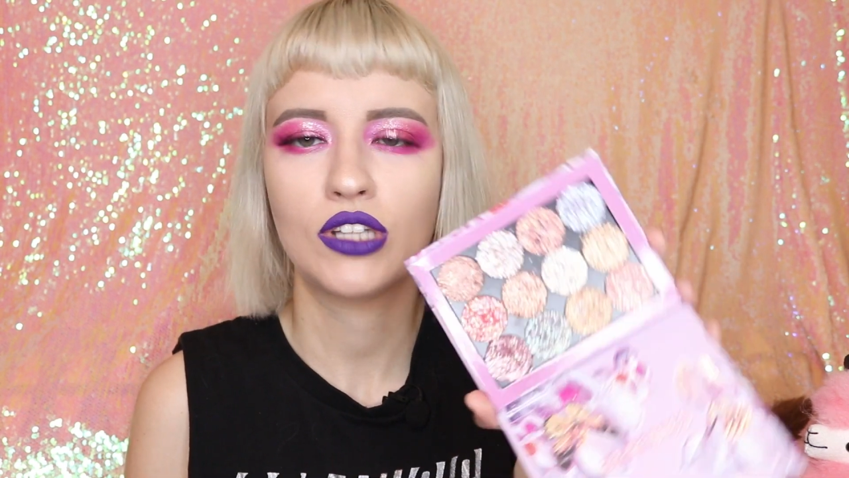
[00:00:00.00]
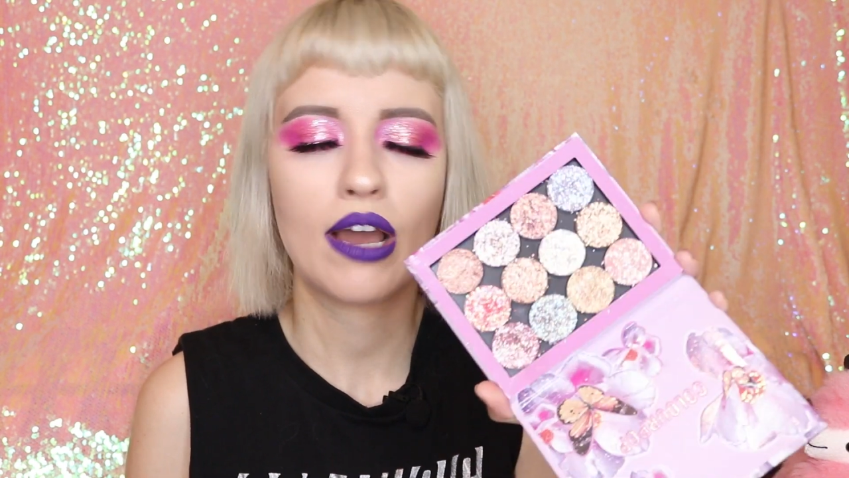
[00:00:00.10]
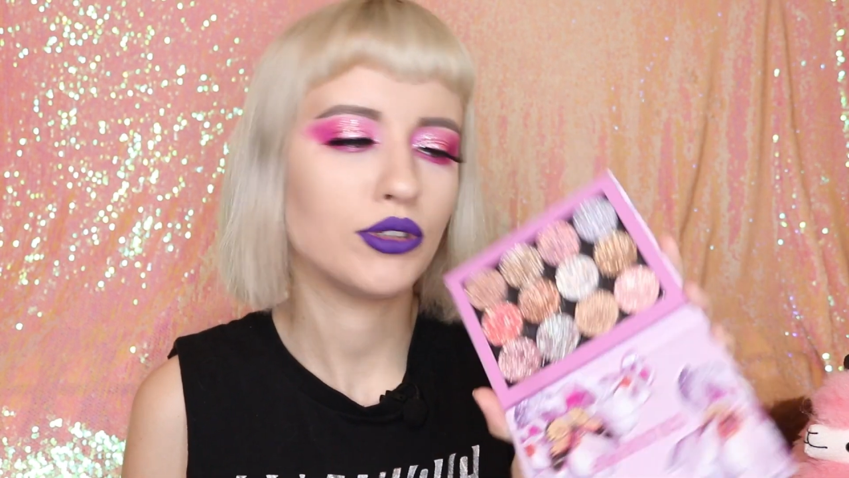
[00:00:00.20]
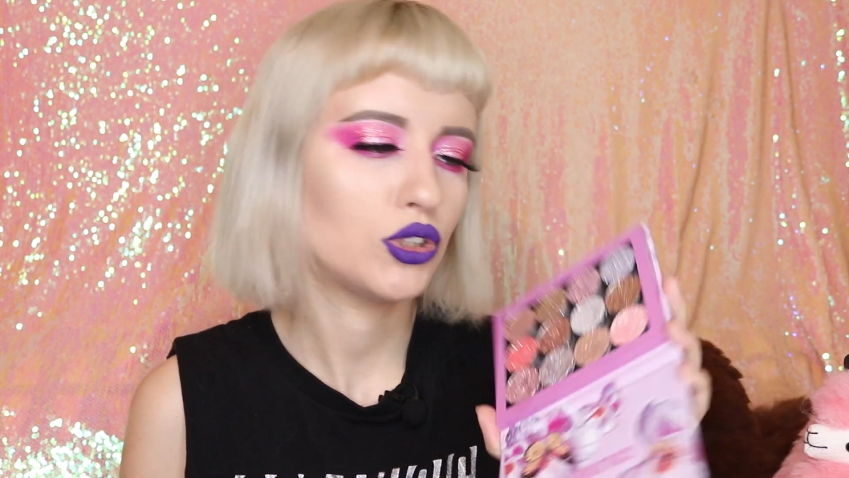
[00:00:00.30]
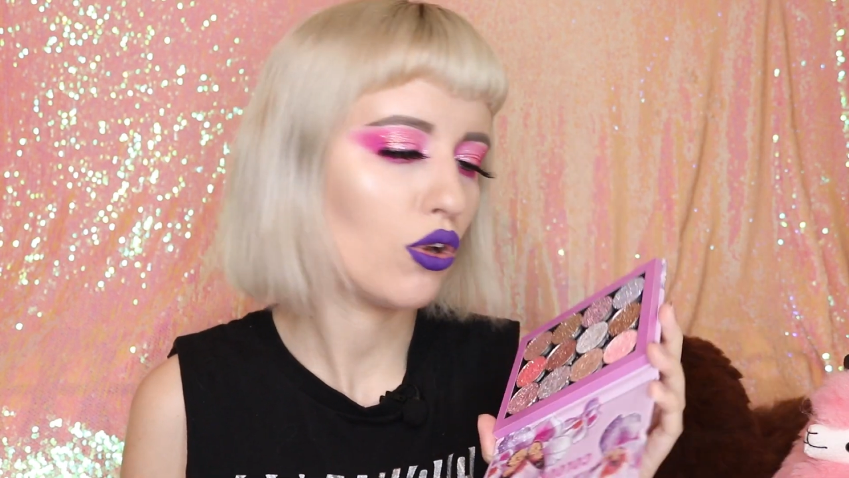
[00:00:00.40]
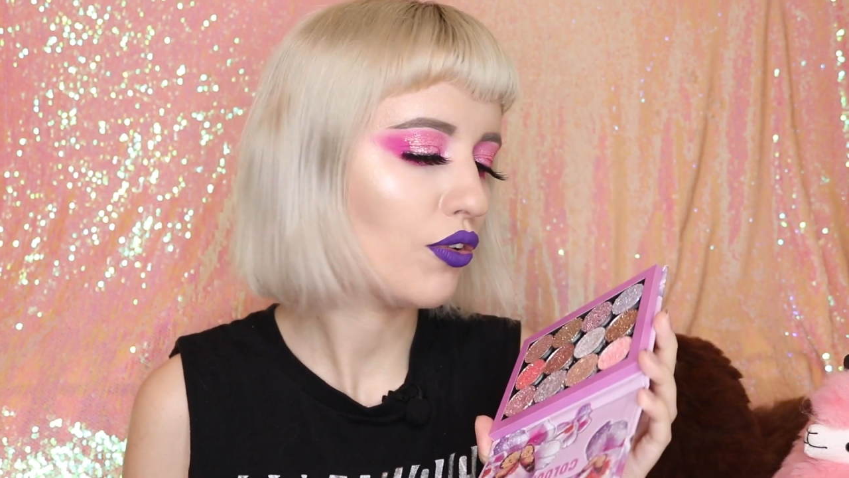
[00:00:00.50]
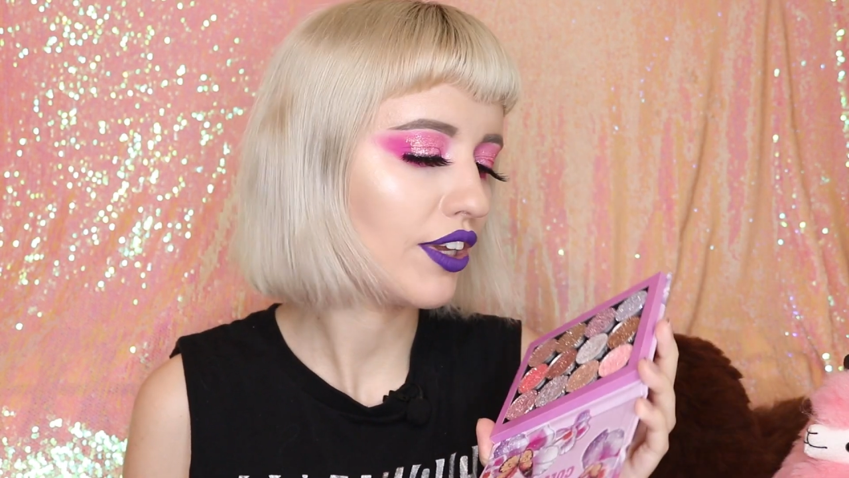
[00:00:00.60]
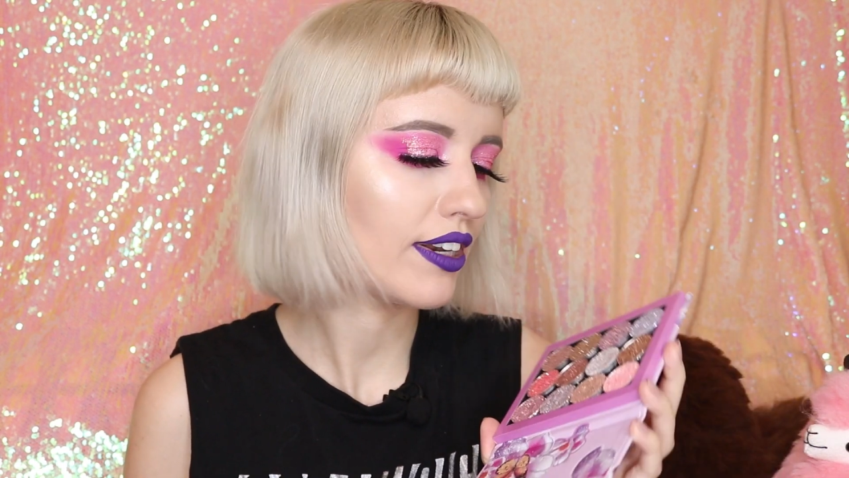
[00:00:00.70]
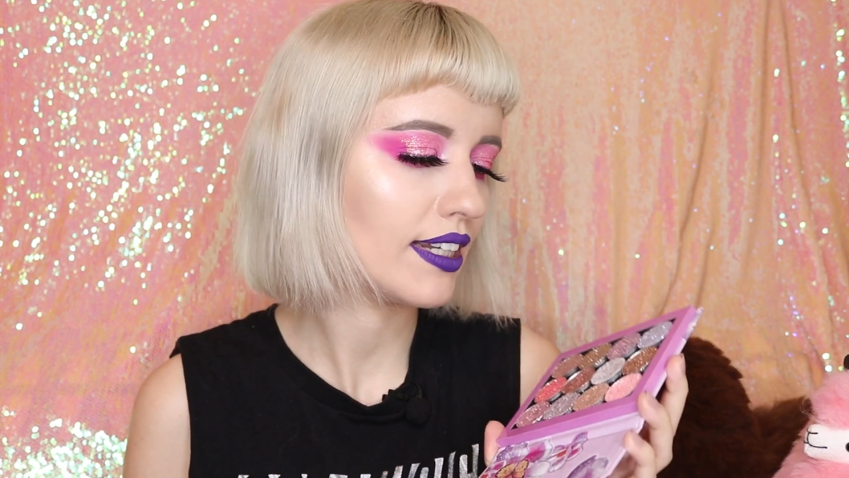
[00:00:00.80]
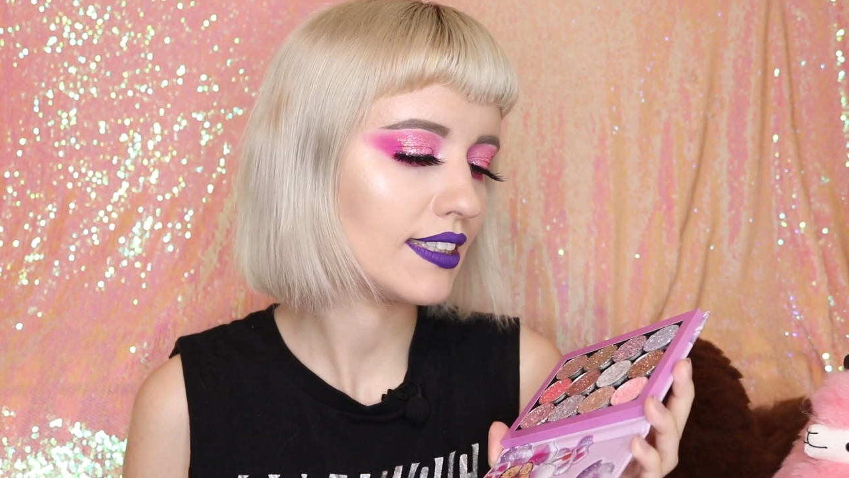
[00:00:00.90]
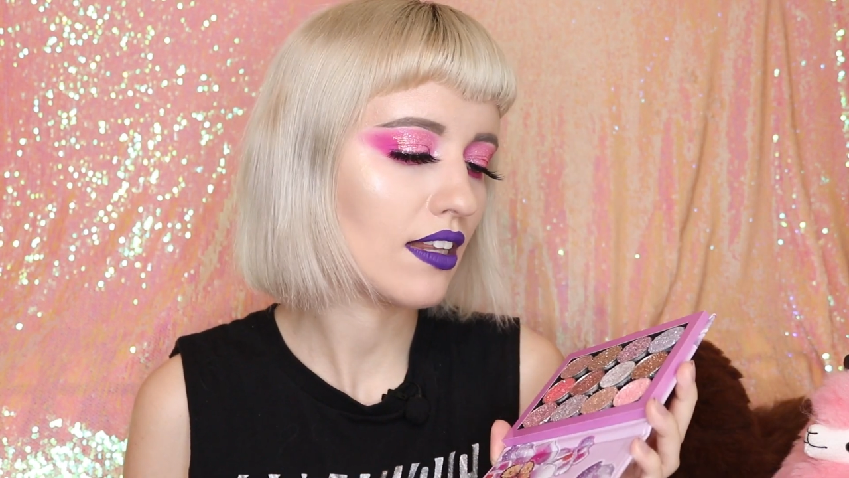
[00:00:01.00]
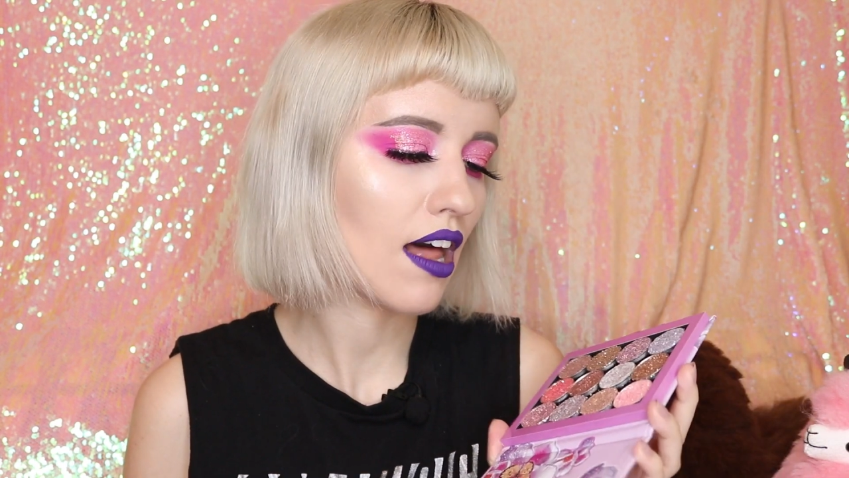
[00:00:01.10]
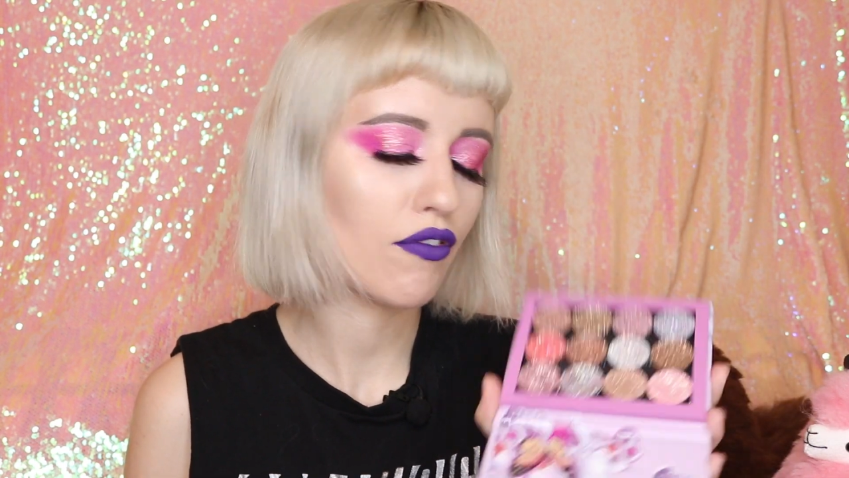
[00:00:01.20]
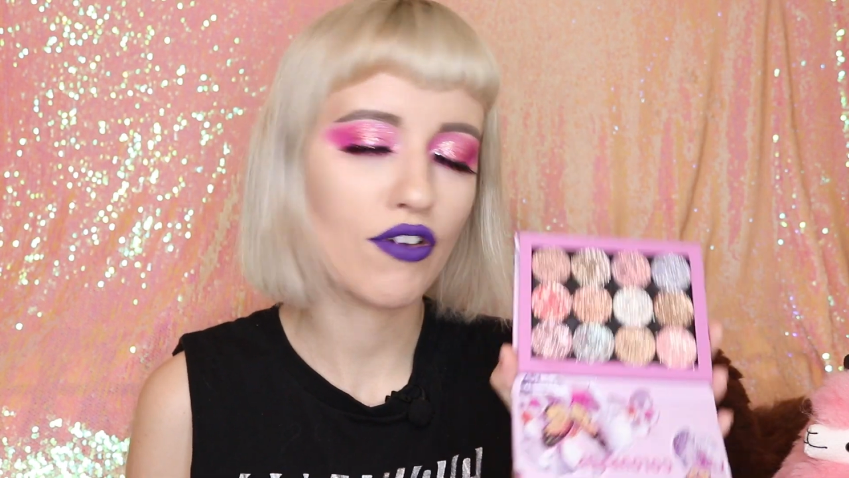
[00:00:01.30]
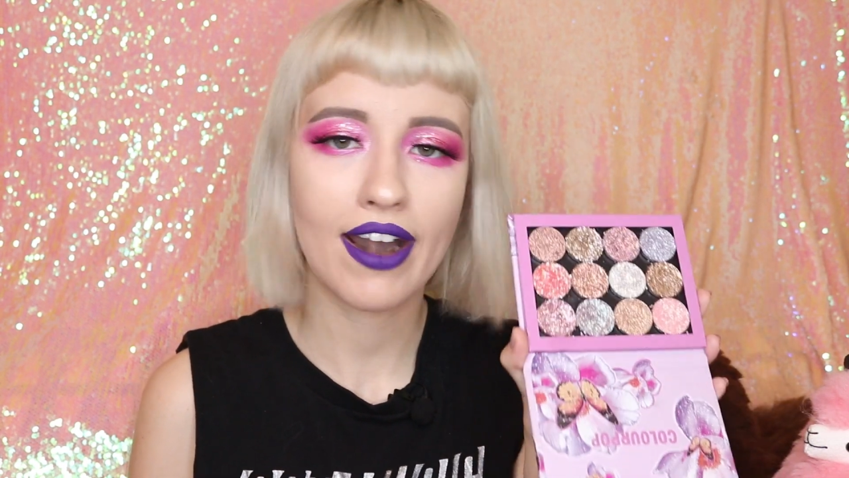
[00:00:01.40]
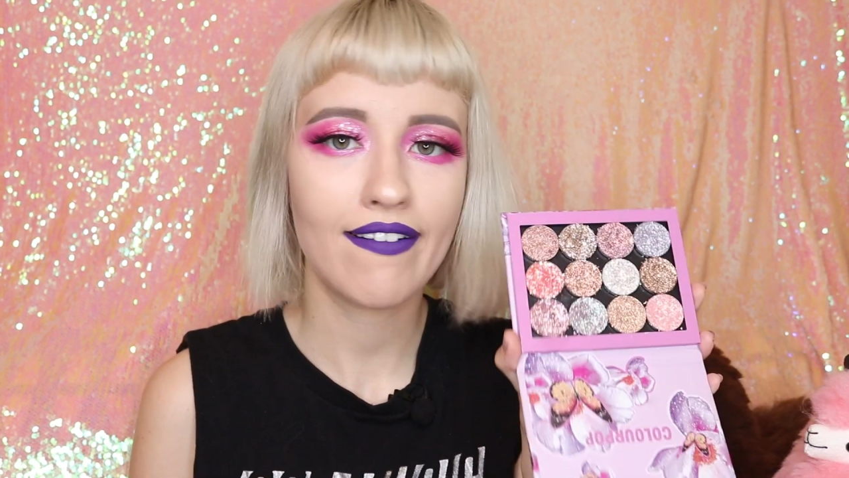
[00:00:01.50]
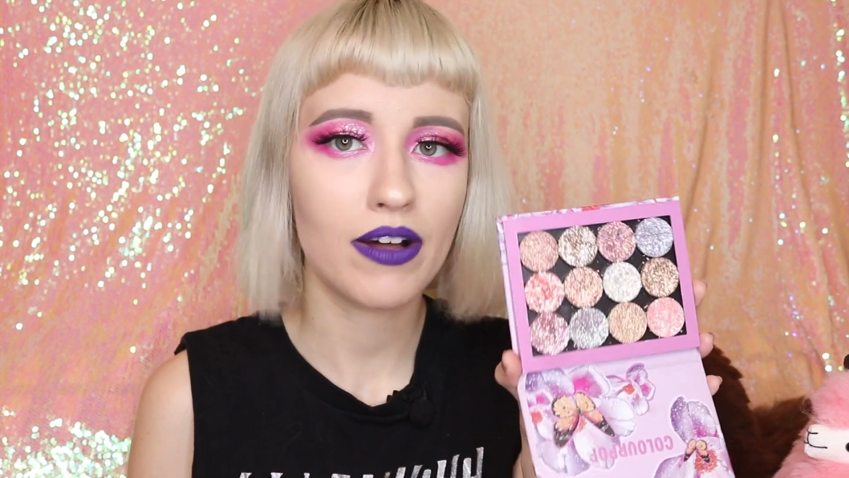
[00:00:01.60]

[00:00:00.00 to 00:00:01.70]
I was told they're gonna sell out forever,